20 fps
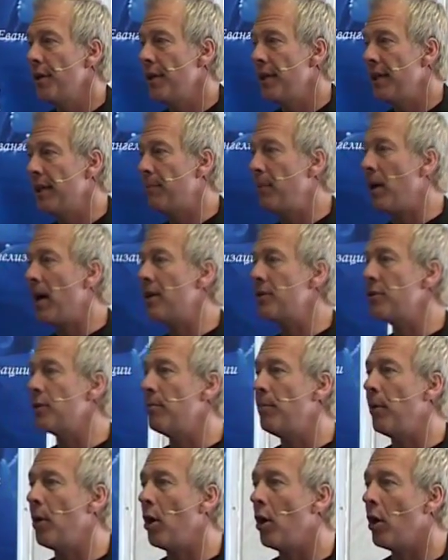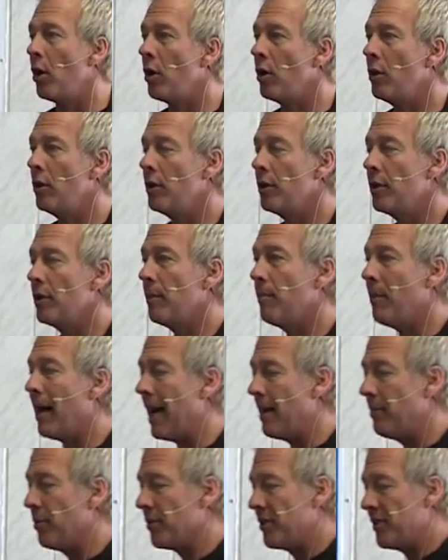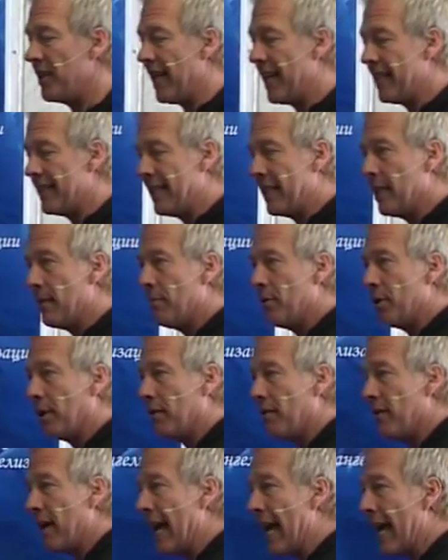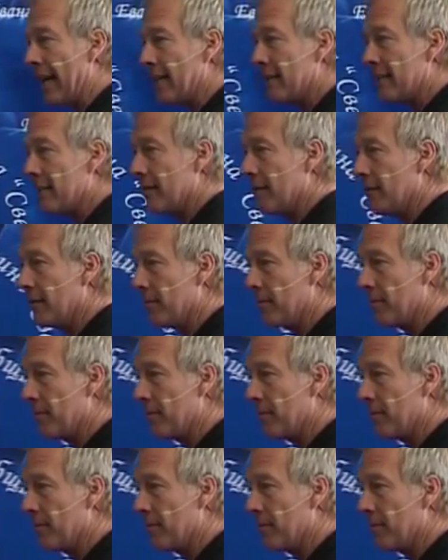the Apostle Paul, the Bible says in the book of Acts.